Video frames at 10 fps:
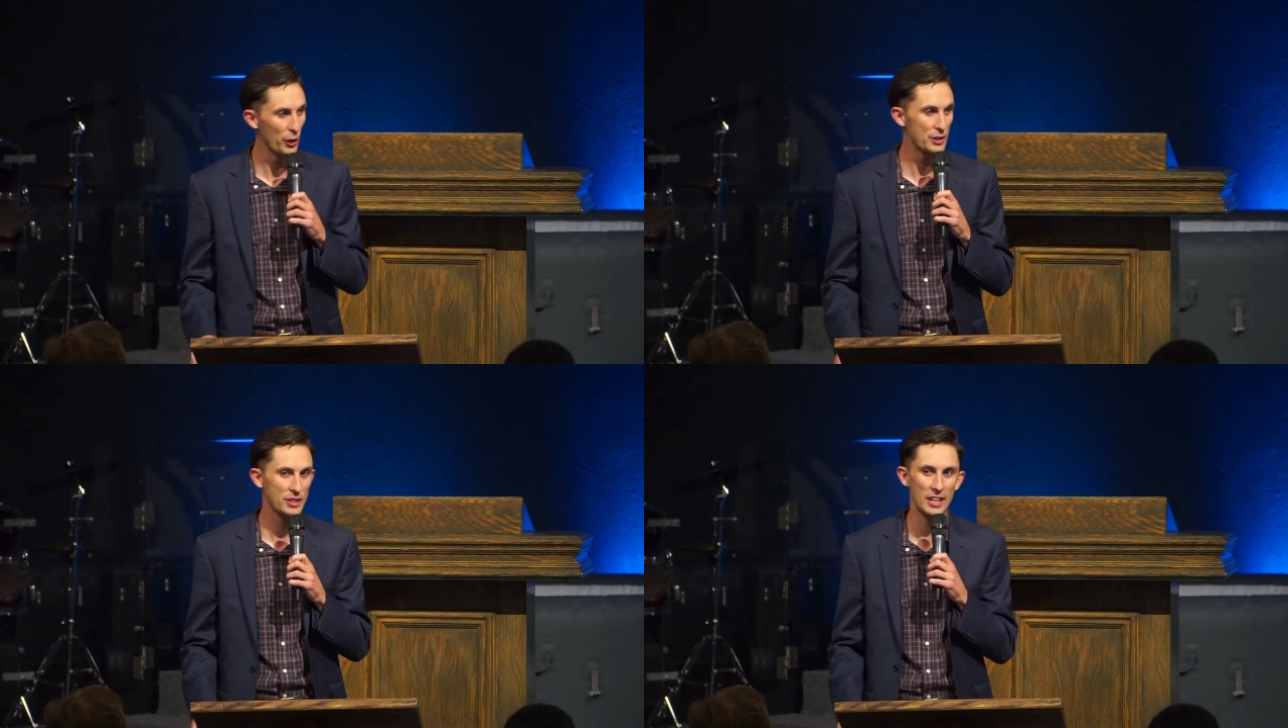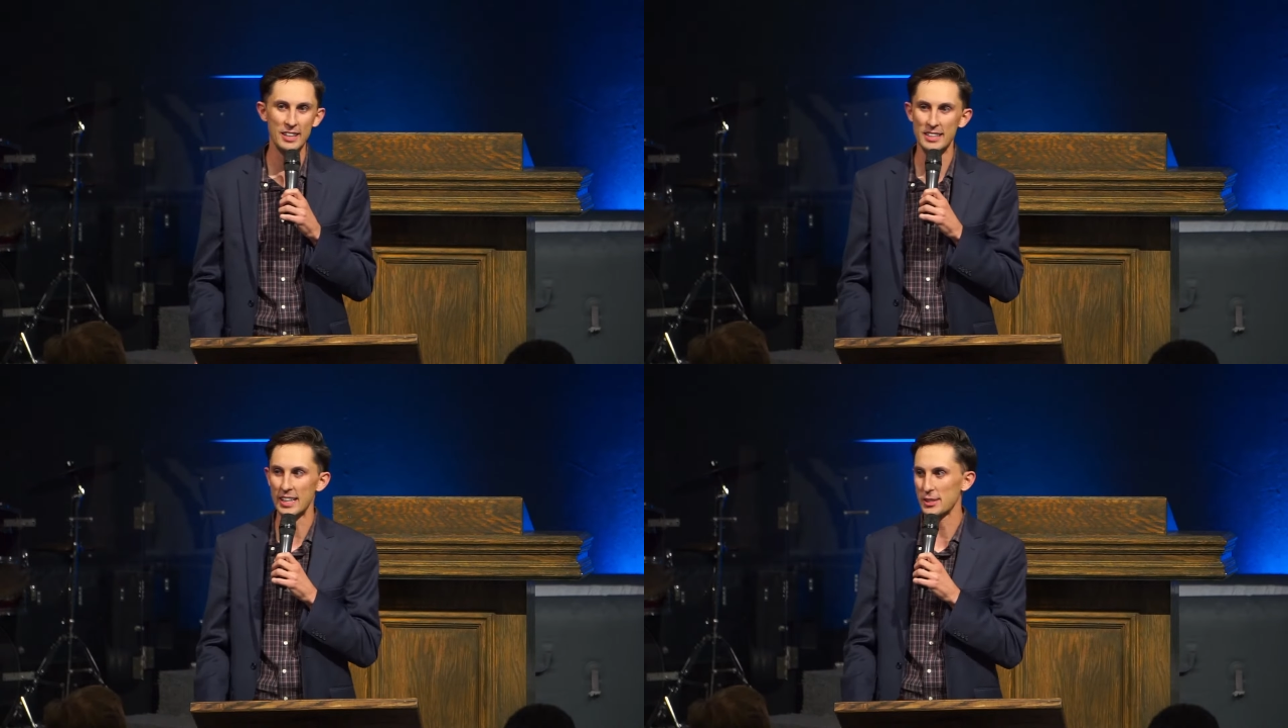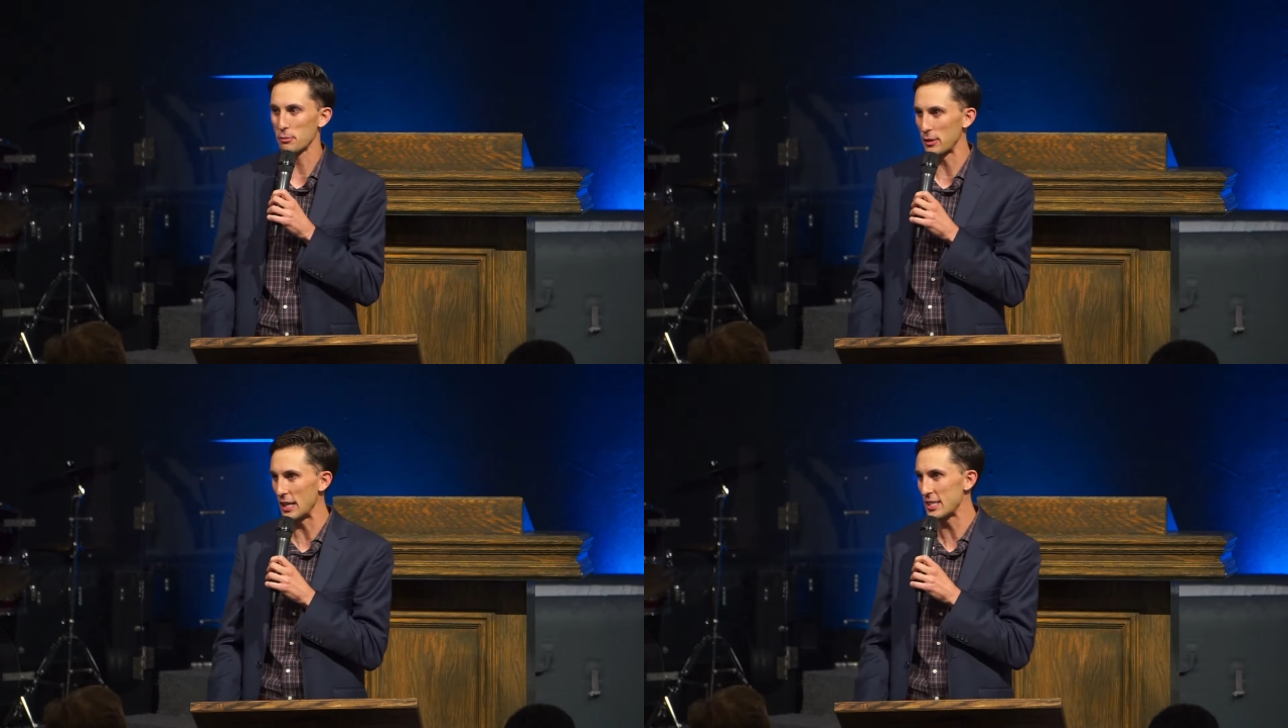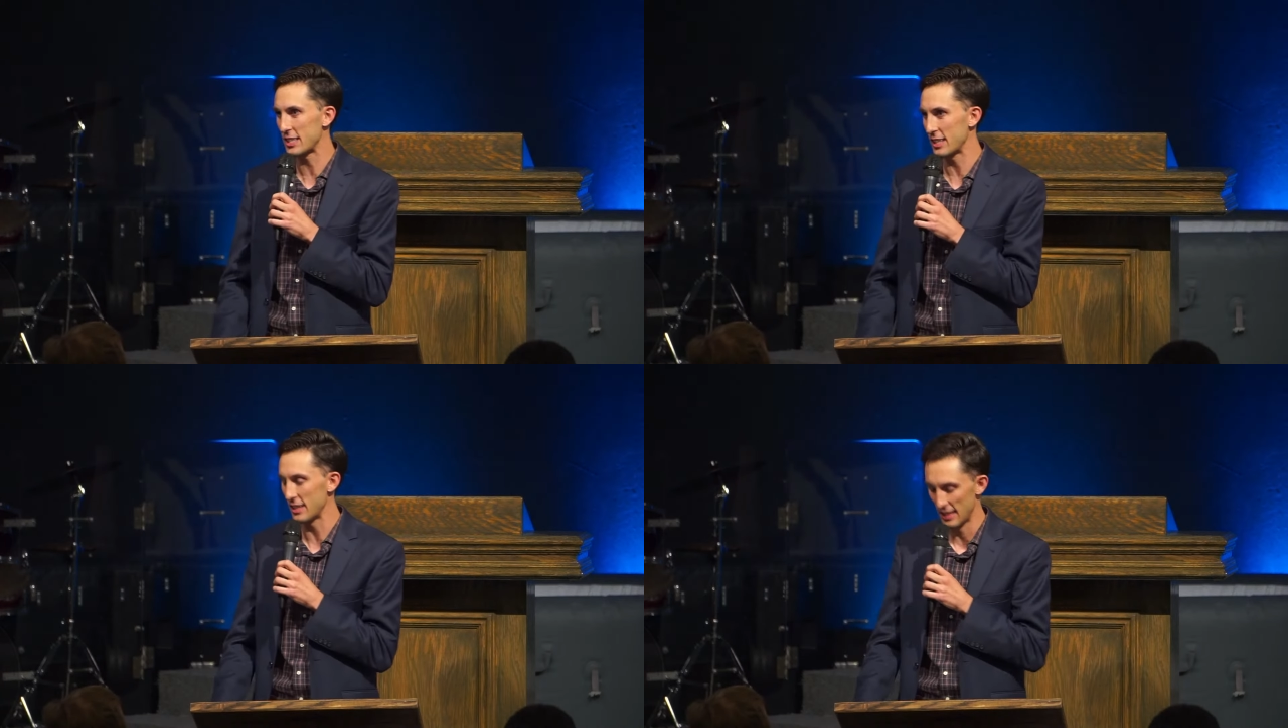is kind of the
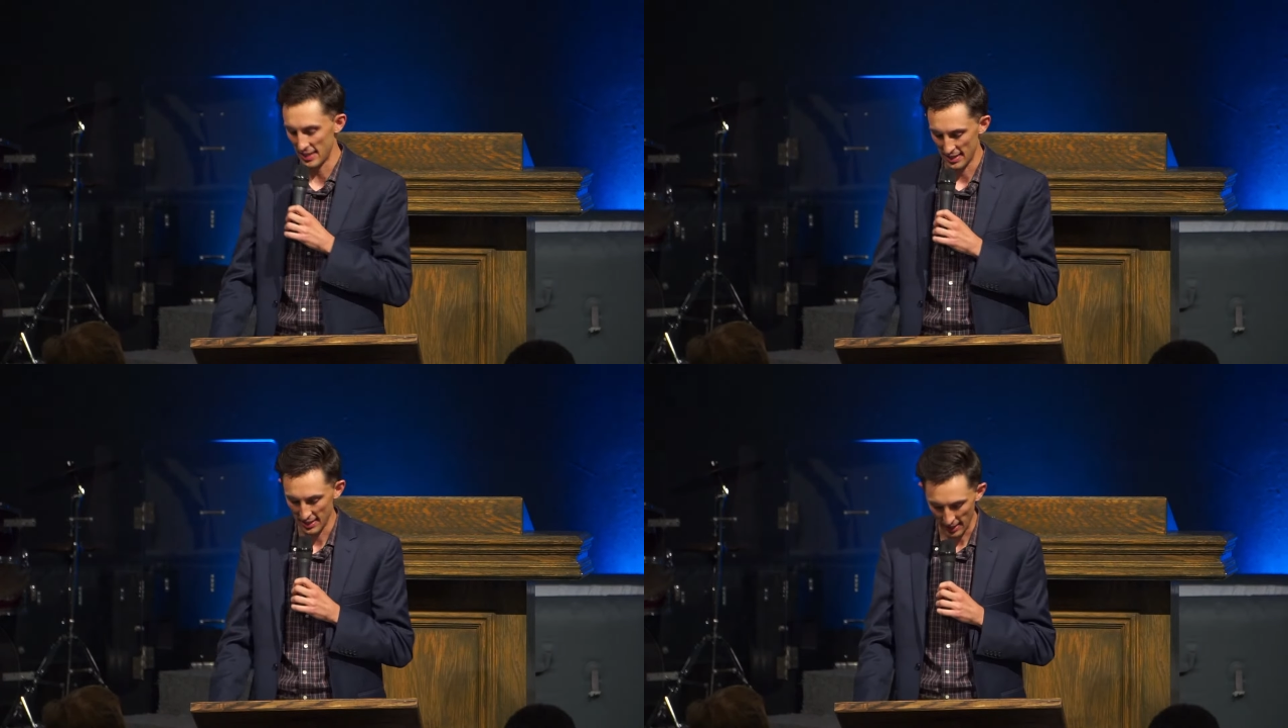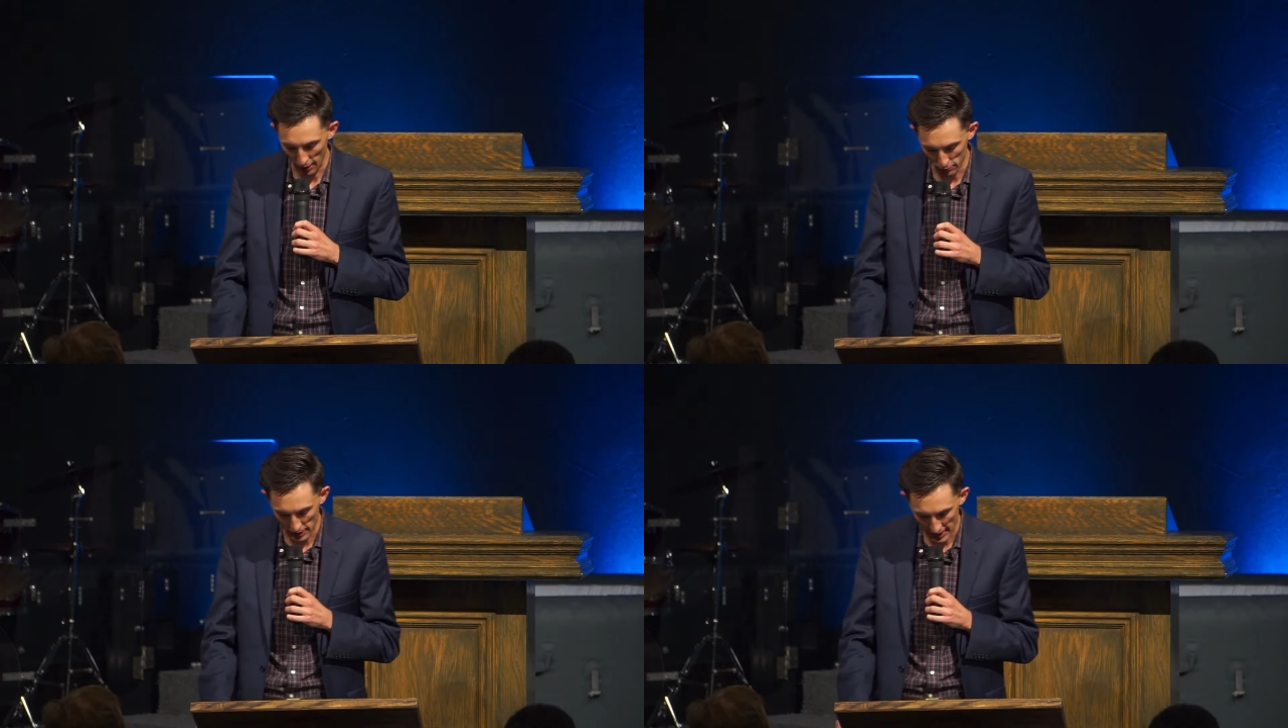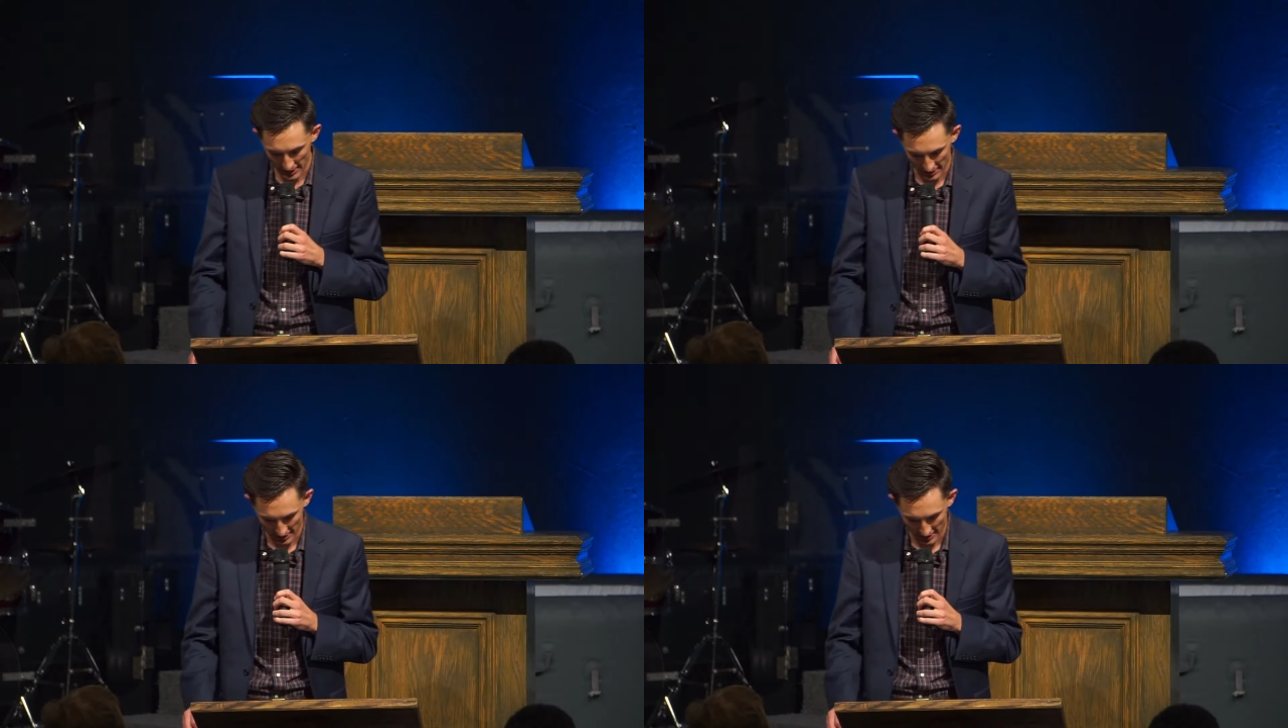explanation of that.